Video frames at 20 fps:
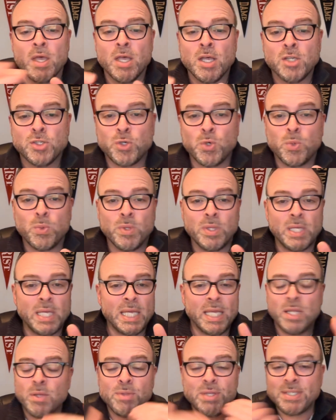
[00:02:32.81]
So,
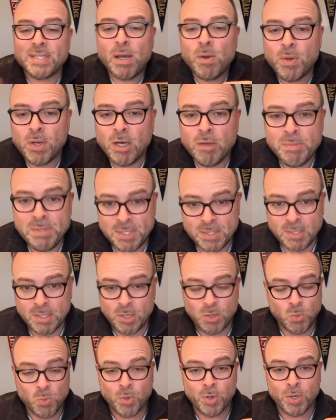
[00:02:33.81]
this outcome isn't
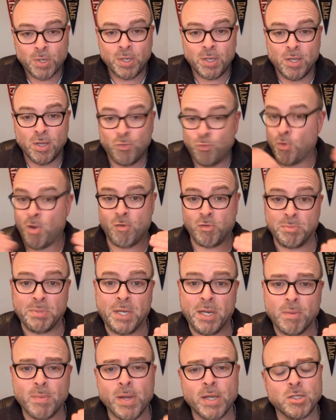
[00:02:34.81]
going to work for
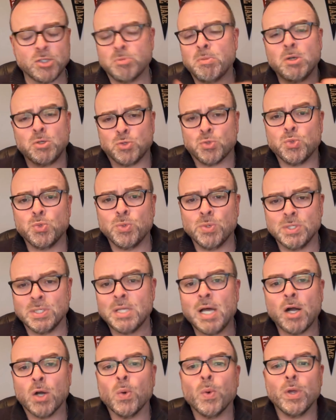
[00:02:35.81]
everybody, right? A small school is
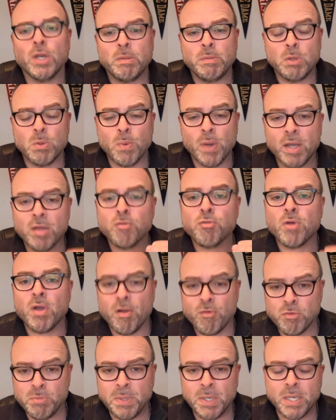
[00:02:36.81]
not going to be right for
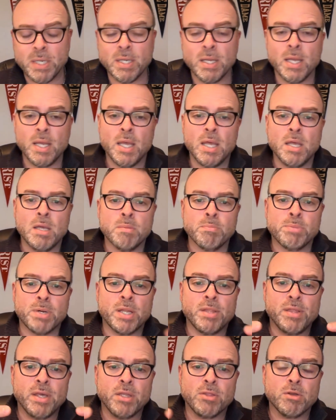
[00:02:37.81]
everybody. But I
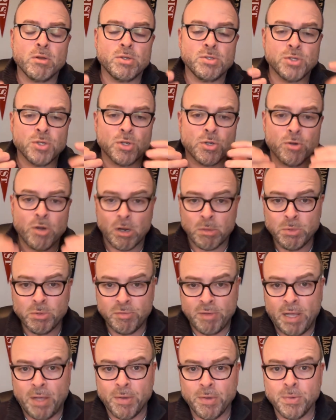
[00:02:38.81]
think there is incredible
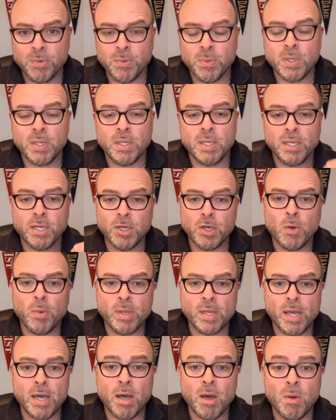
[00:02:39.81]
value in
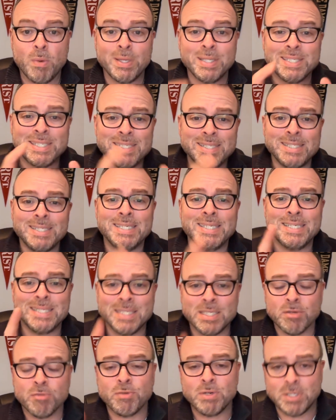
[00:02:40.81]
going out and seeing
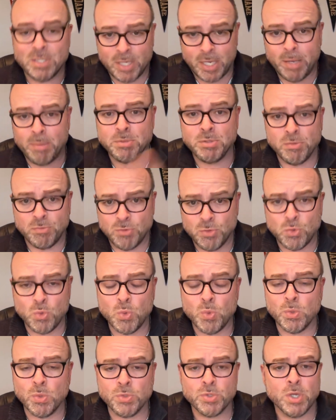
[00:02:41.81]
different types of
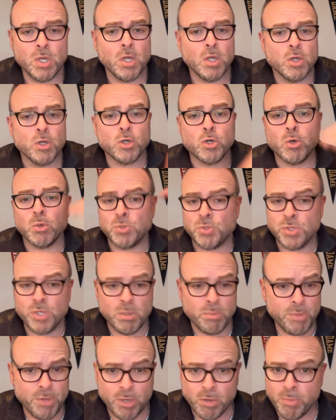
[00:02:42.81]
schools. Go see a
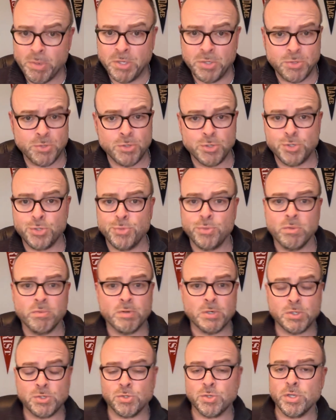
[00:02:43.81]
big research
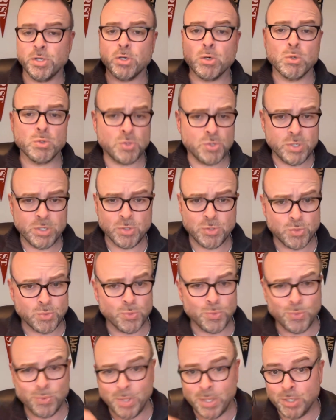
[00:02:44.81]
university. Go see a
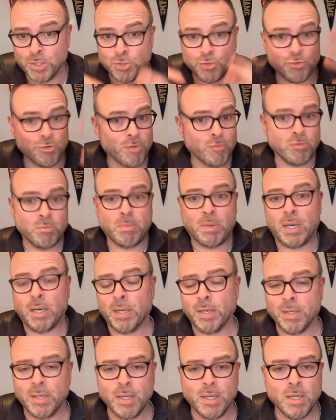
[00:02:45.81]
school that is driven
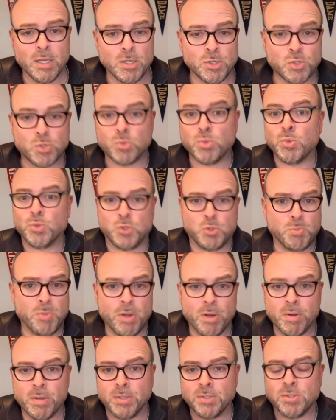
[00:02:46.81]
by school
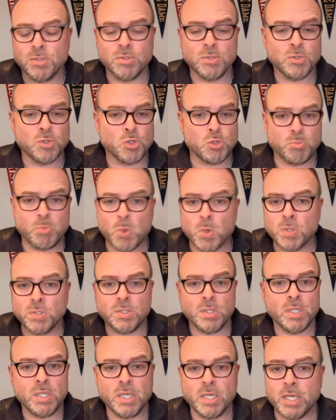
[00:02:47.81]
spirits and sports
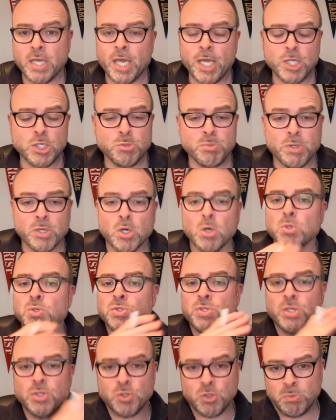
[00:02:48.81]
and the engagement. Go
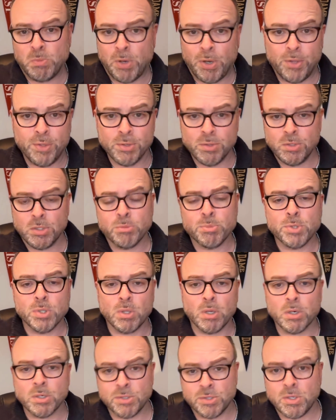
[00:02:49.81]
see a smaller liberal
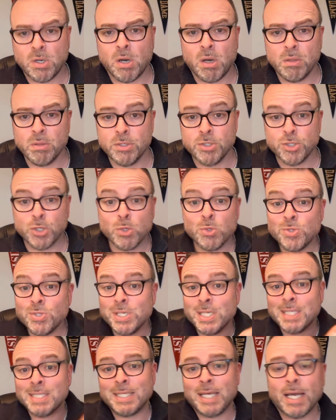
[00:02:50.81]
arts college. Go
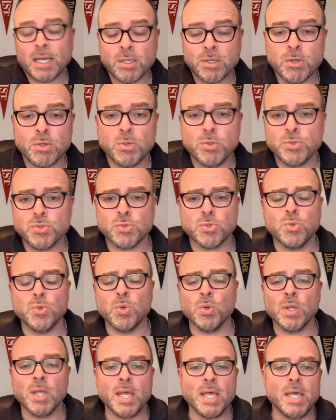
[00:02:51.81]
see a technical school.